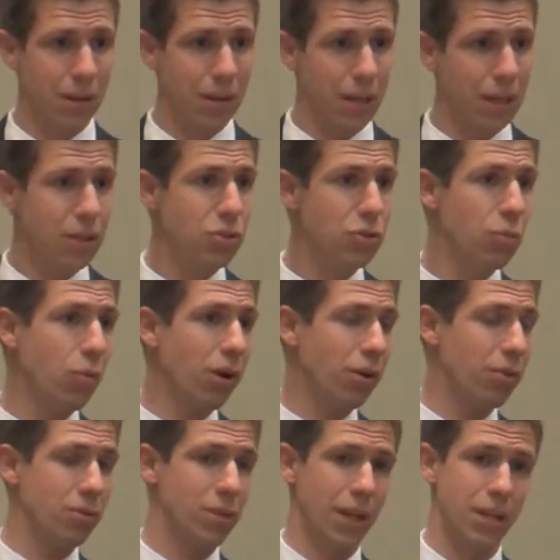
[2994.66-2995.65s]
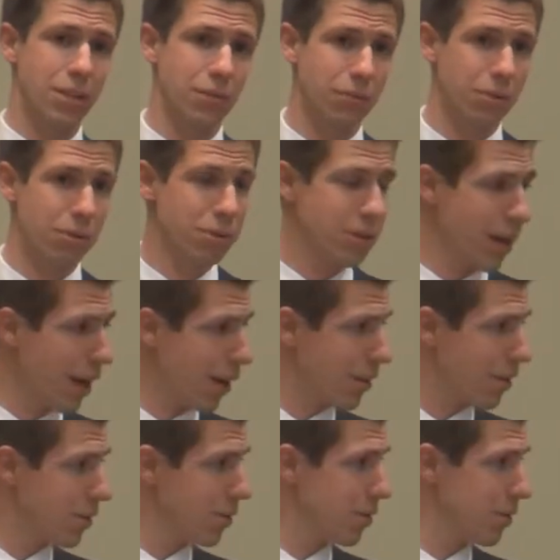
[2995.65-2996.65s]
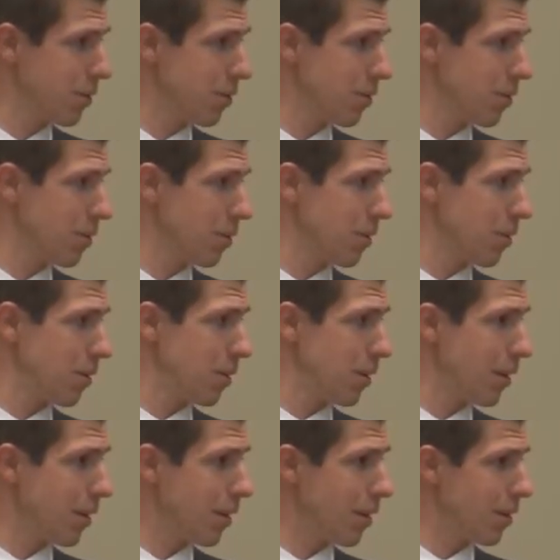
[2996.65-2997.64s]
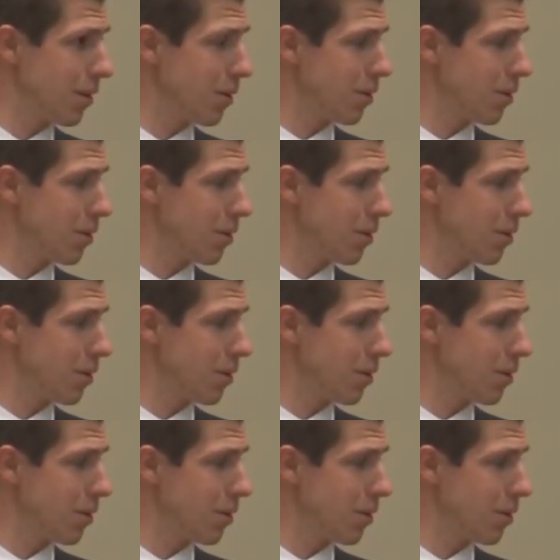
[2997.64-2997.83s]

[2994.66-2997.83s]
He's the one who takes the first act in it.